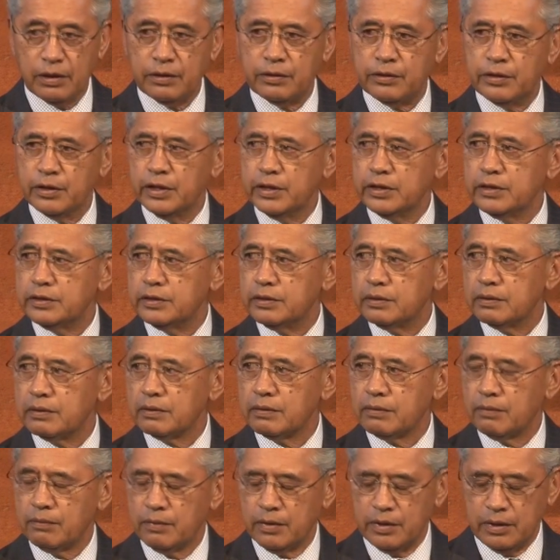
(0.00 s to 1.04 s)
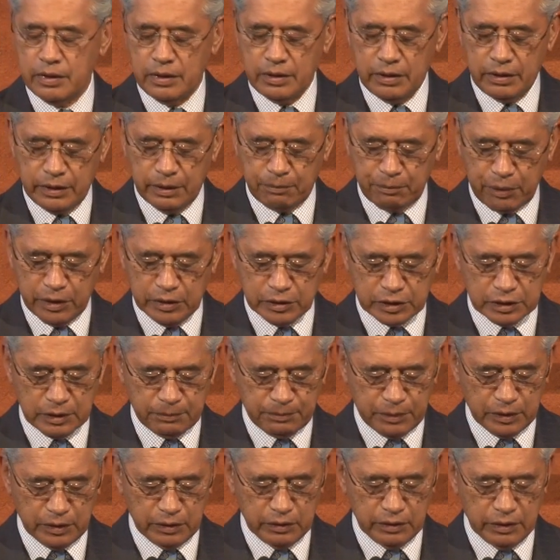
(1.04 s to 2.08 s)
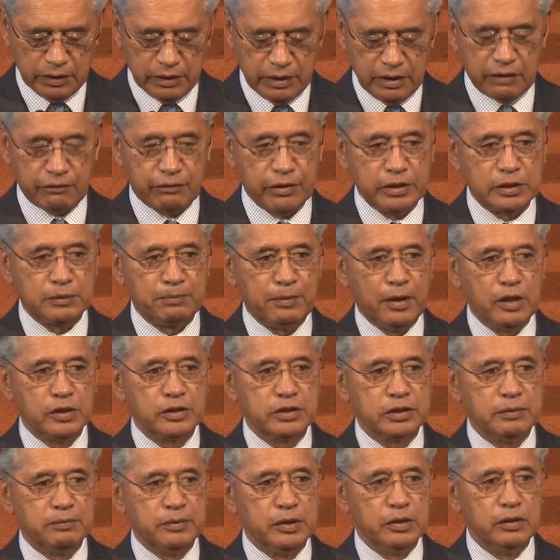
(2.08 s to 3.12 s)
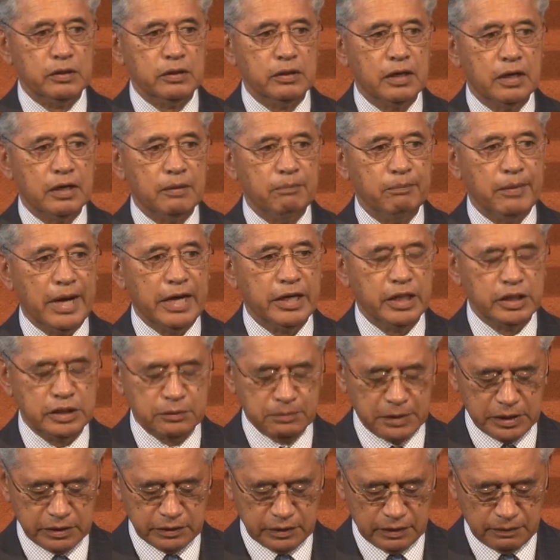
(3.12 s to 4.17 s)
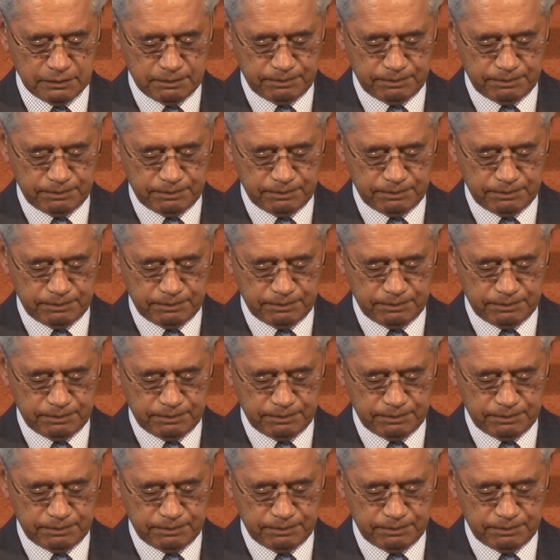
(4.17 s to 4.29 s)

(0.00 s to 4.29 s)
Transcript: third, the principle of responsible management;